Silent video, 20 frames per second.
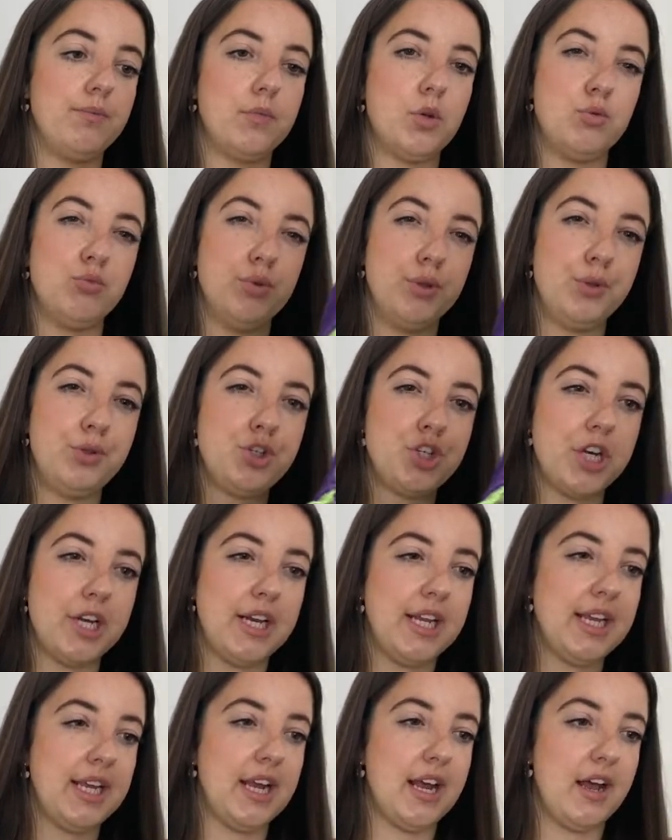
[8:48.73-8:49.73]
ruching
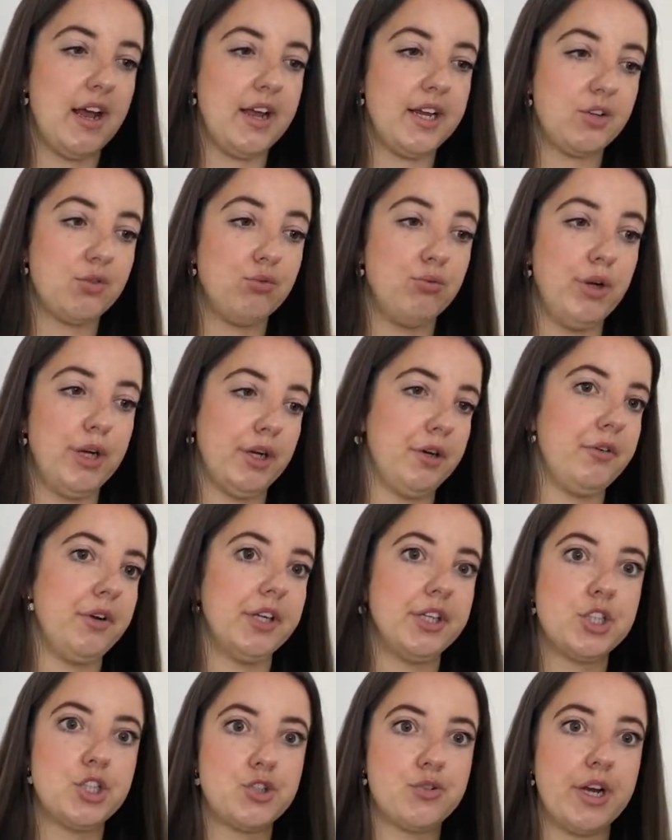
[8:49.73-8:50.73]
here, it's really,
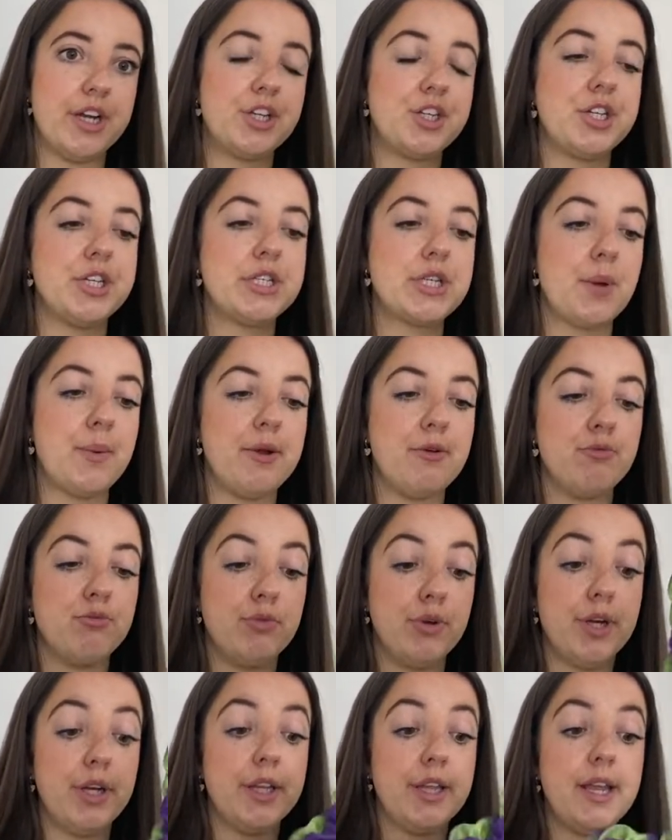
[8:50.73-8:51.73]
really stretchy. So it
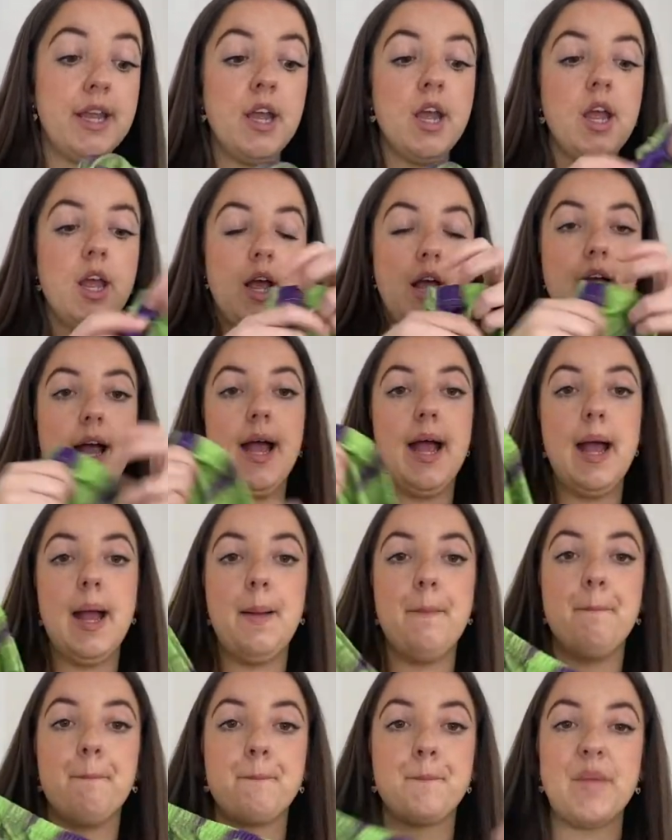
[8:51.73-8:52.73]
really
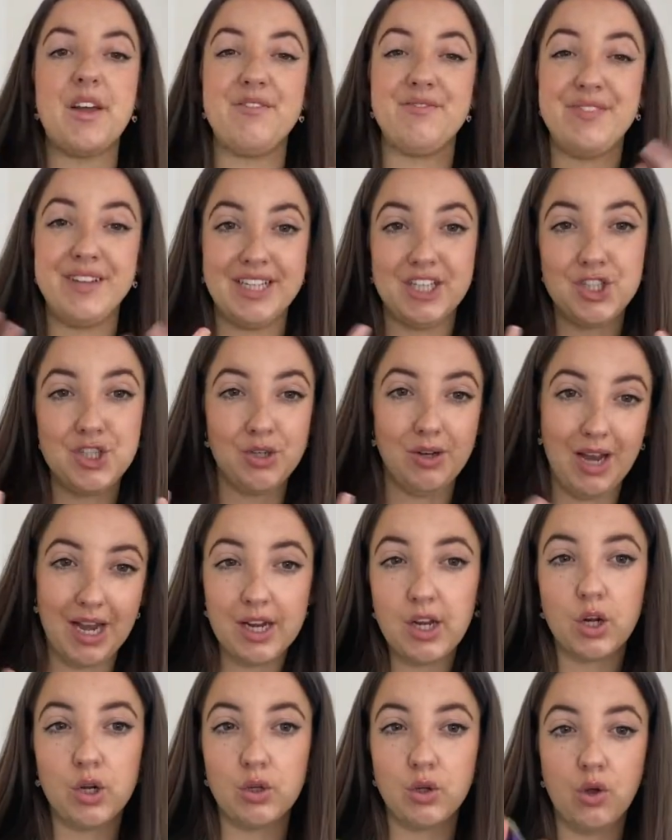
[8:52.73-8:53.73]
um, fits you like
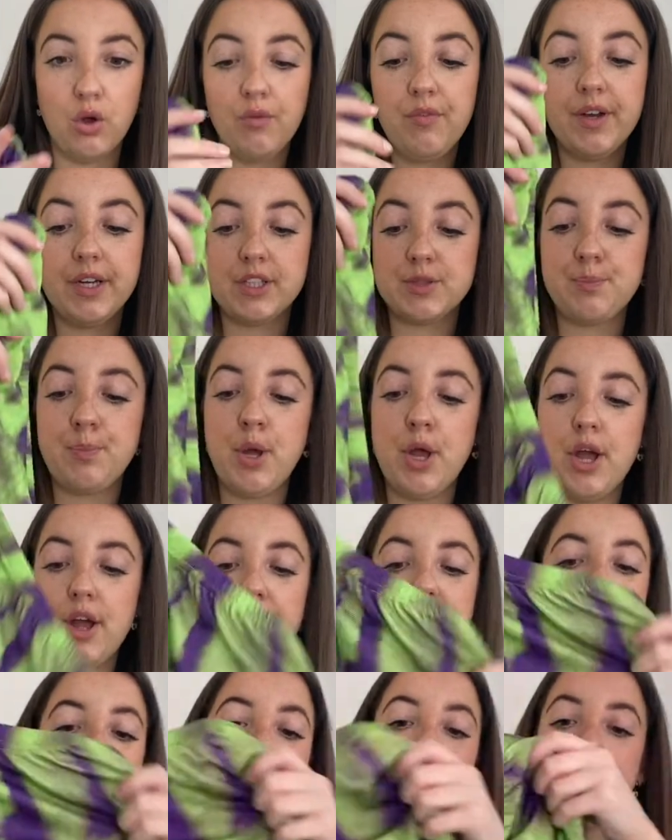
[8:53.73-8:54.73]
a glove. It's
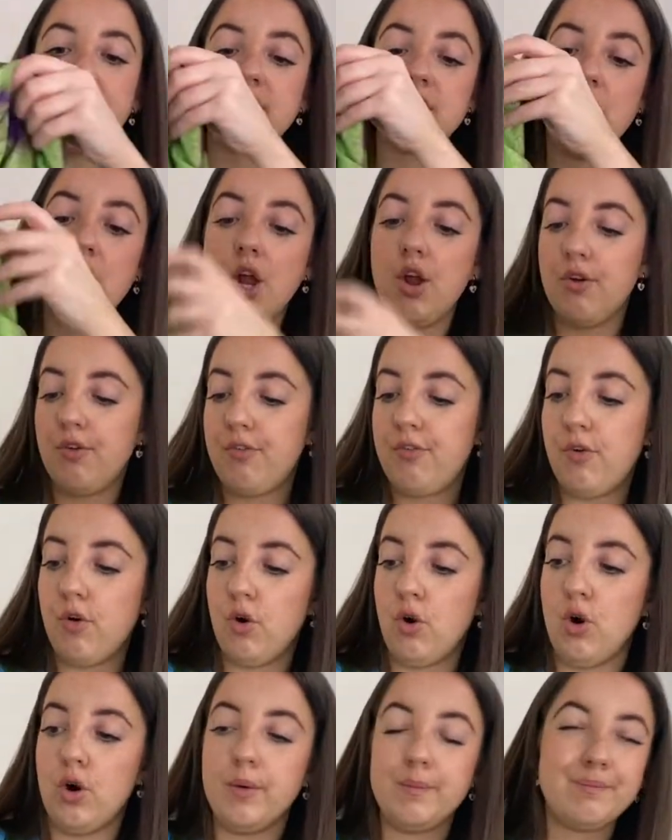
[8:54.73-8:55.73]
perfect
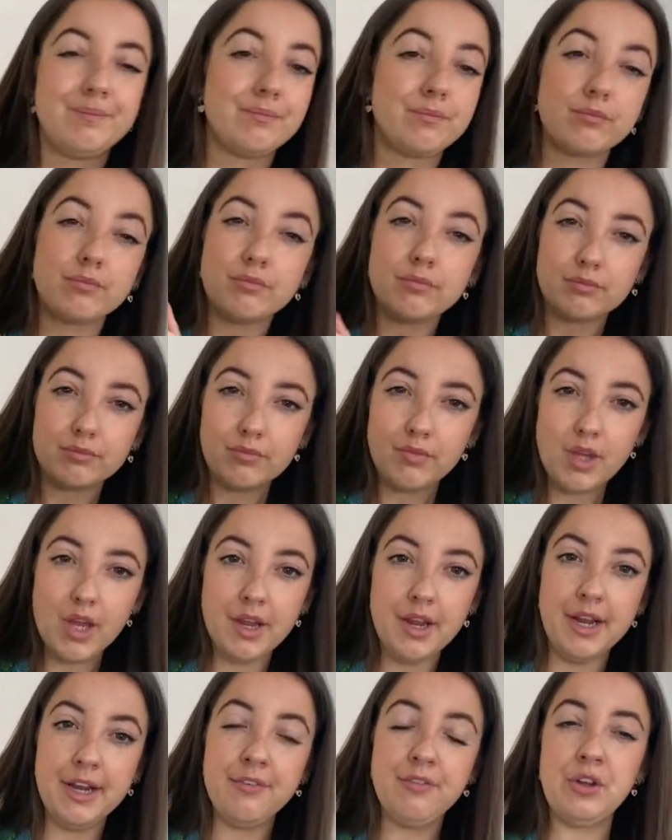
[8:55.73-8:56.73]
for
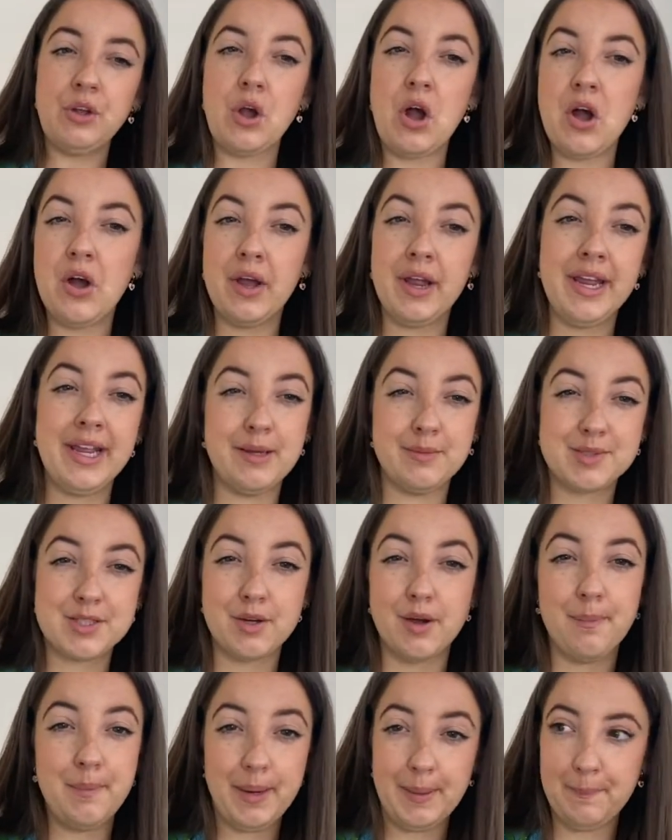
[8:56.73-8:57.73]
if your hips are
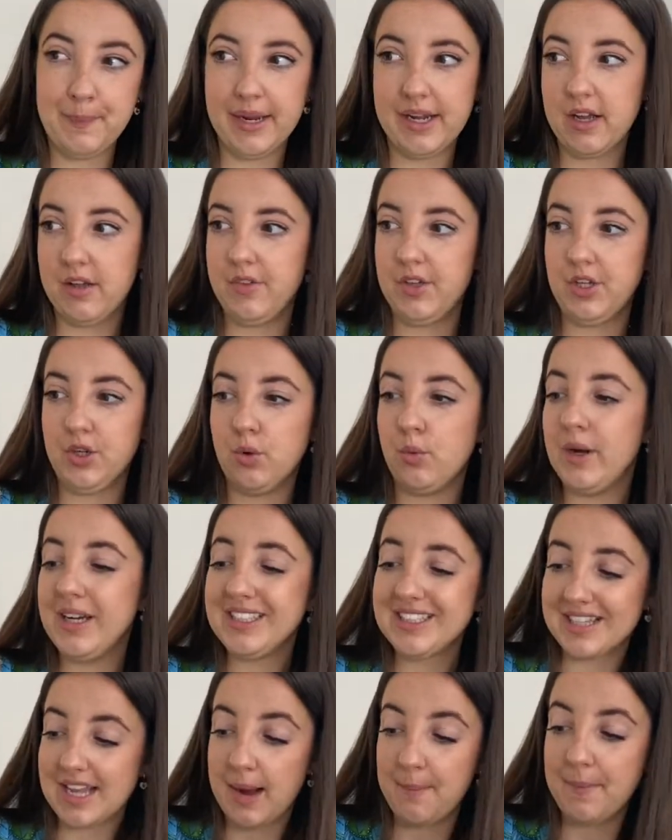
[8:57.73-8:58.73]
a bit bigger than your
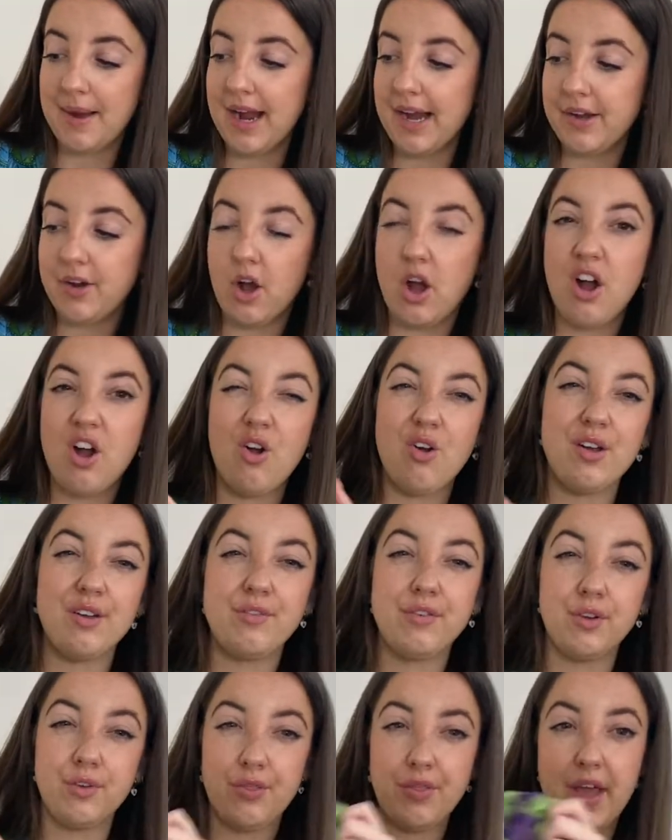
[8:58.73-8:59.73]
waist like mine are or if
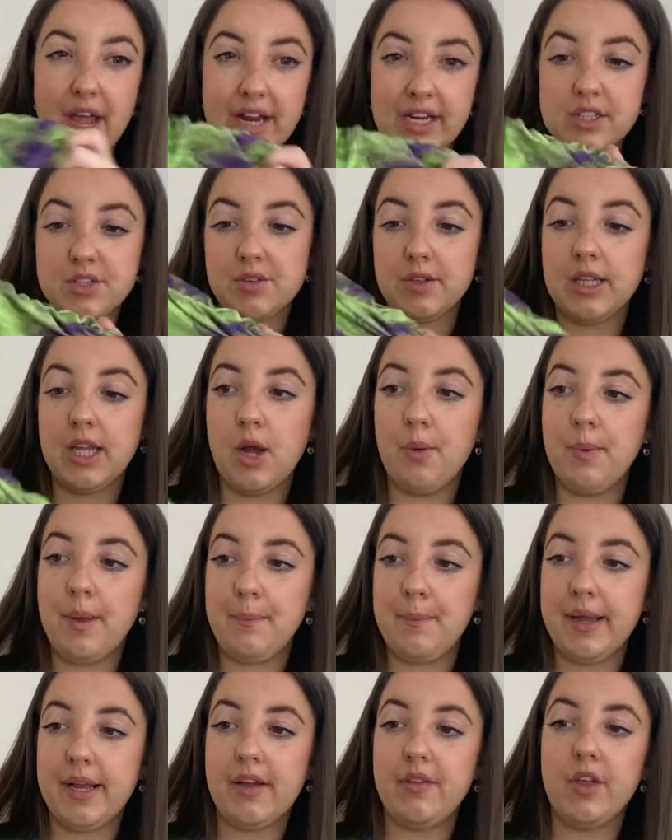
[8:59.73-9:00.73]
your thighs are a little bit
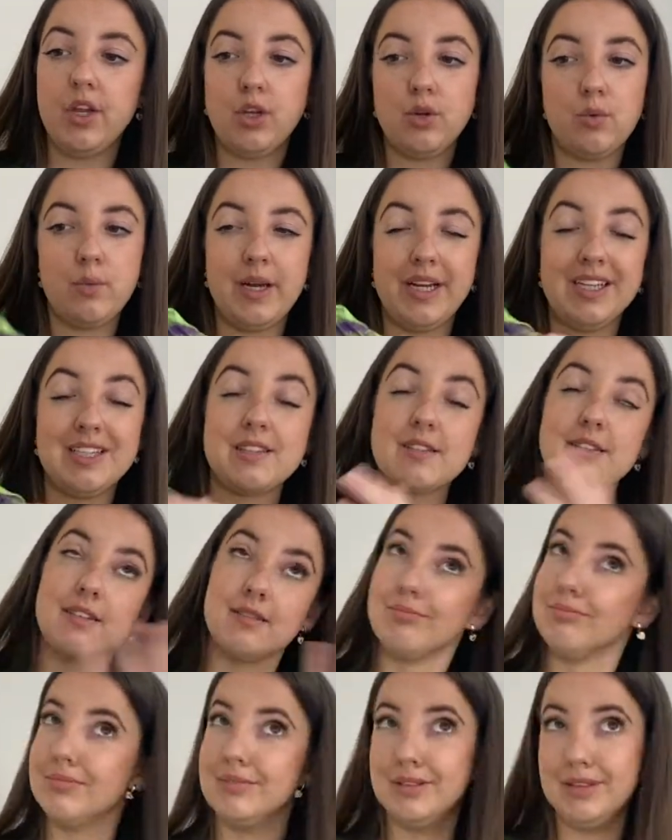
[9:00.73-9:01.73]
bigger than your waist
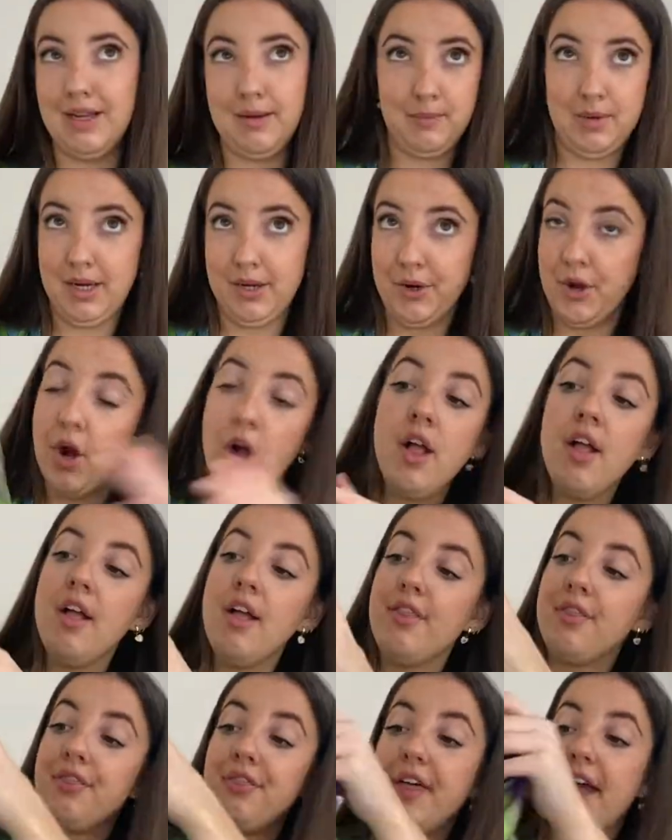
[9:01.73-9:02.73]
like mine are
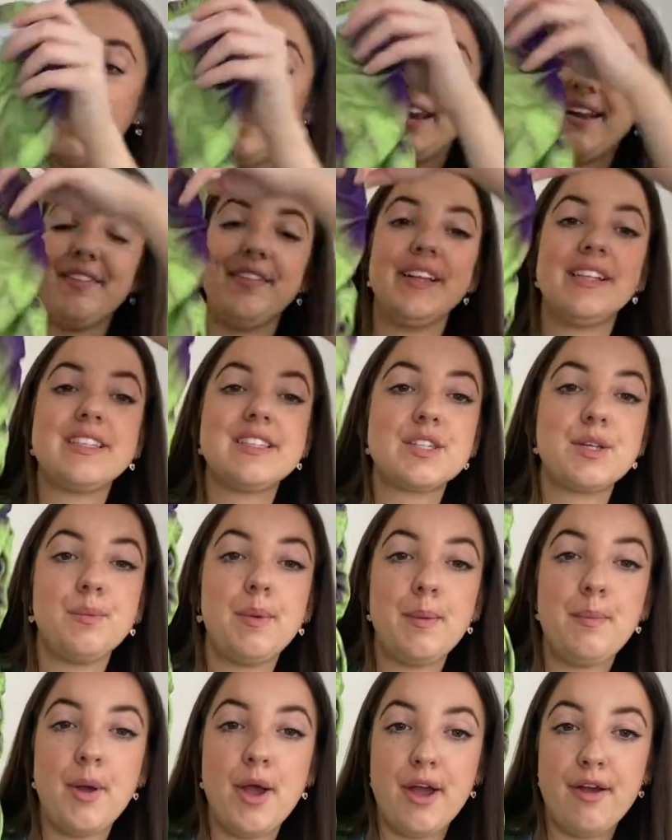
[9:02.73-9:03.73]
then this is going to
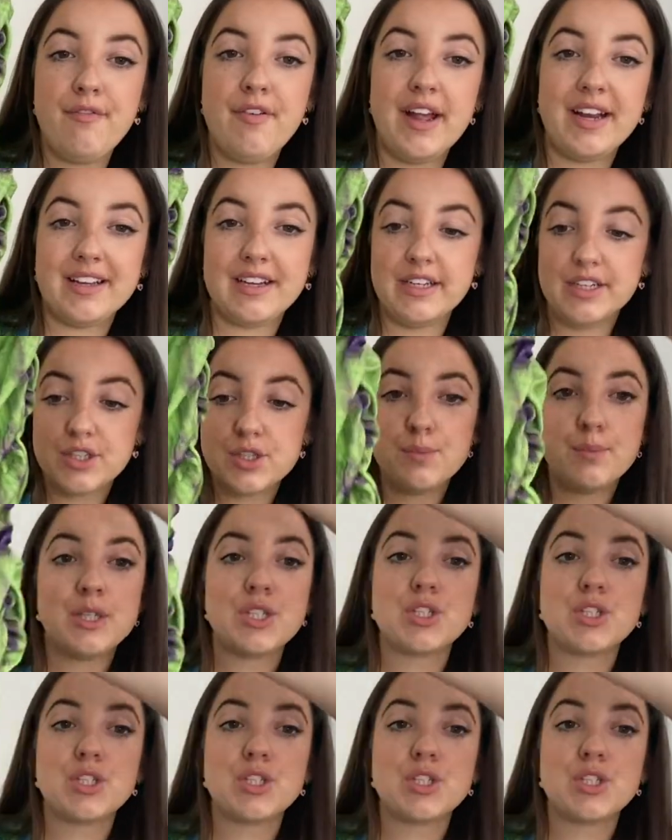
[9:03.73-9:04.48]
be perfect and it's going to be